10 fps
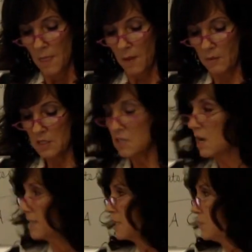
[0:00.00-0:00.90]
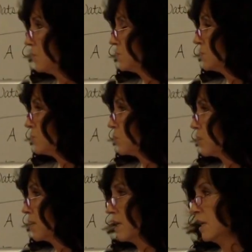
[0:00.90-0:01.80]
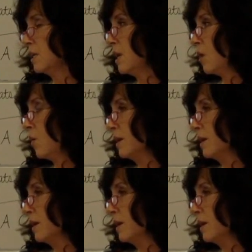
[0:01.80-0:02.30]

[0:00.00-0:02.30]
That was in 1954, and, and no,